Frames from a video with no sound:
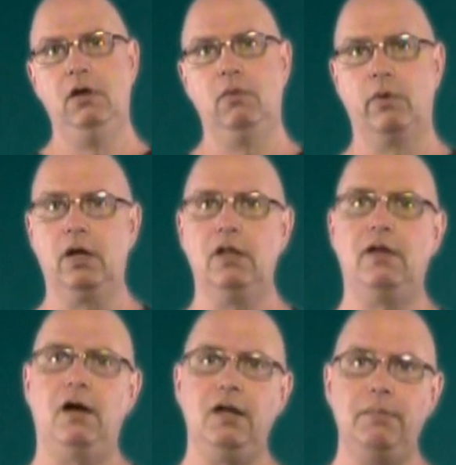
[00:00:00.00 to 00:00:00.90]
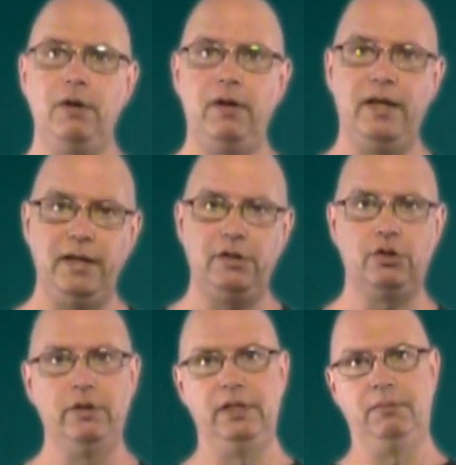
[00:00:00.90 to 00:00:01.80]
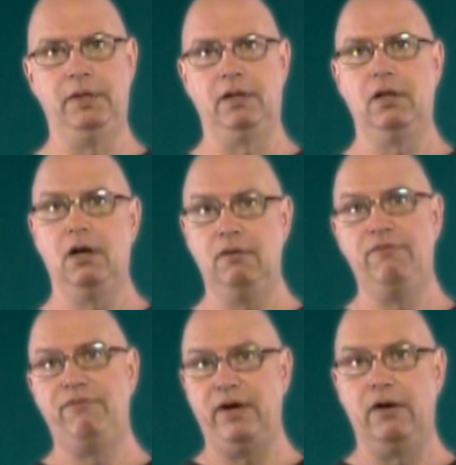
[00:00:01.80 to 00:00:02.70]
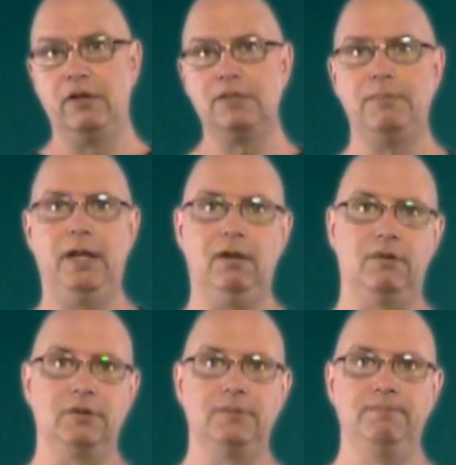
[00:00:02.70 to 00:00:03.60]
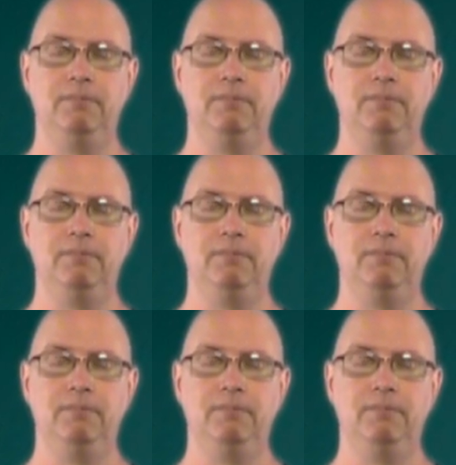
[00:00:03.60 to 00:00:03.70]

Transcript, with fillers: We're going to talk about heat treatment of ferrous metals.